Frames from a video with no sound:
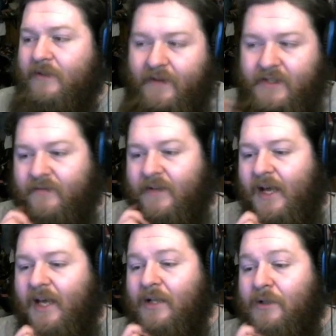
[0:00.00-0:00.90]
offensive
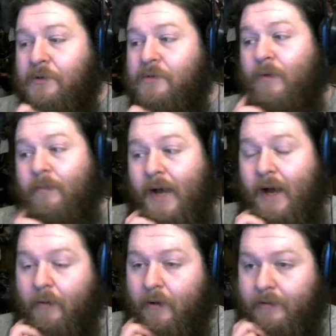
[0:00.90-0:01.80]
die lose 1
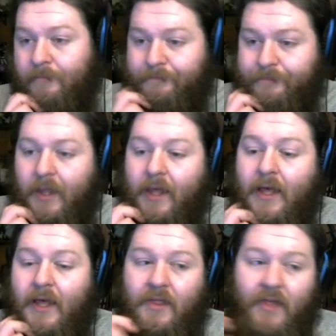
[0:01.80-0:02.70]
power.
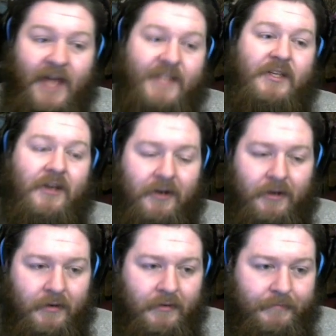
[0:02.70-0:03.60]
That's
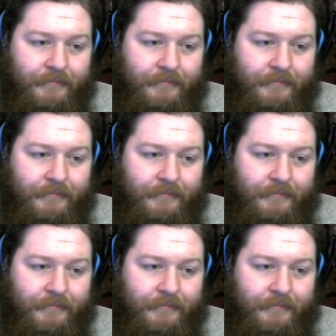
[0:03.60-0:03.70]
good.